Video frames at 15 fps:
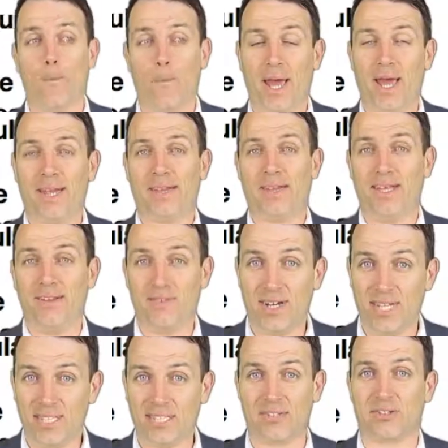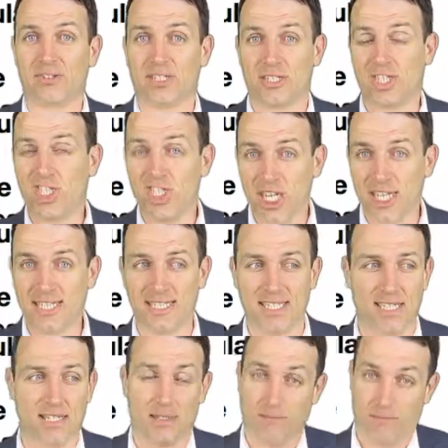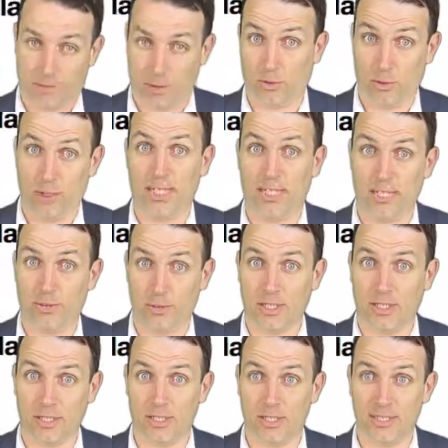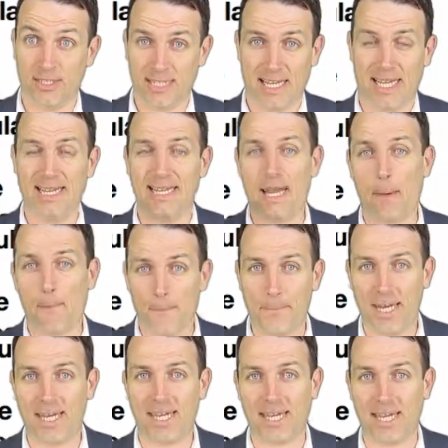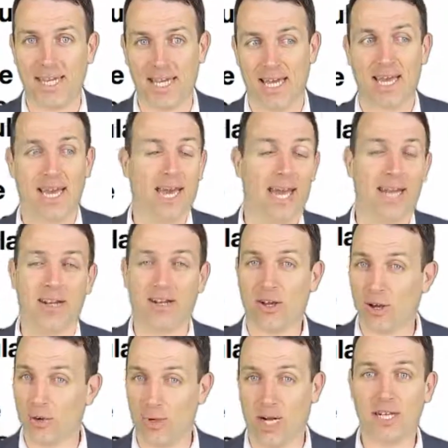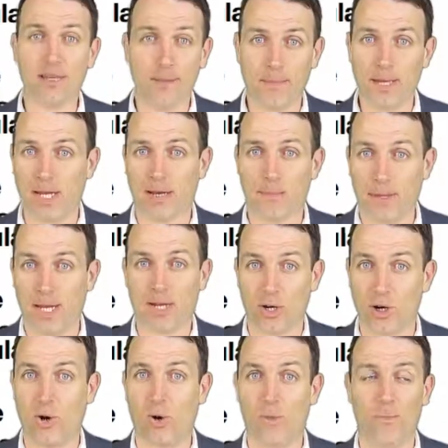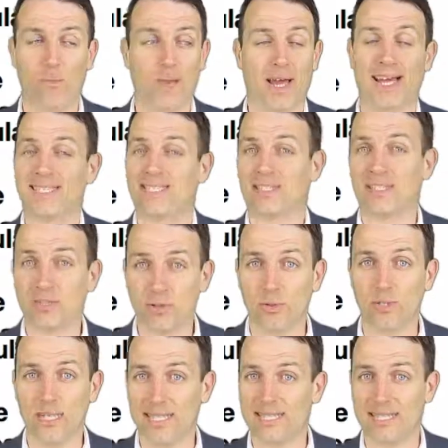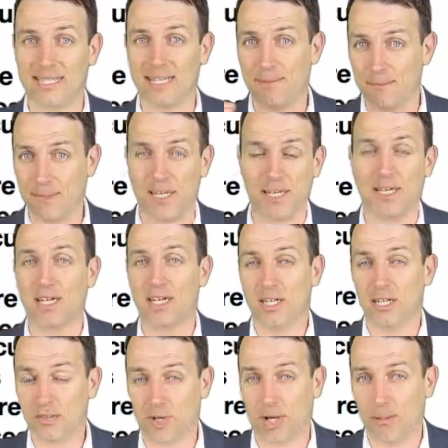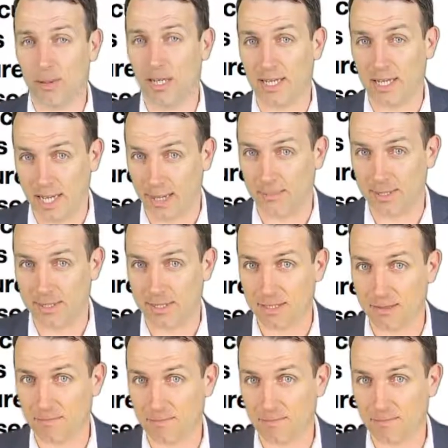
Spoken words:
and investors chasing greedy returns and then panicking and running back home as soon as something troubling happens.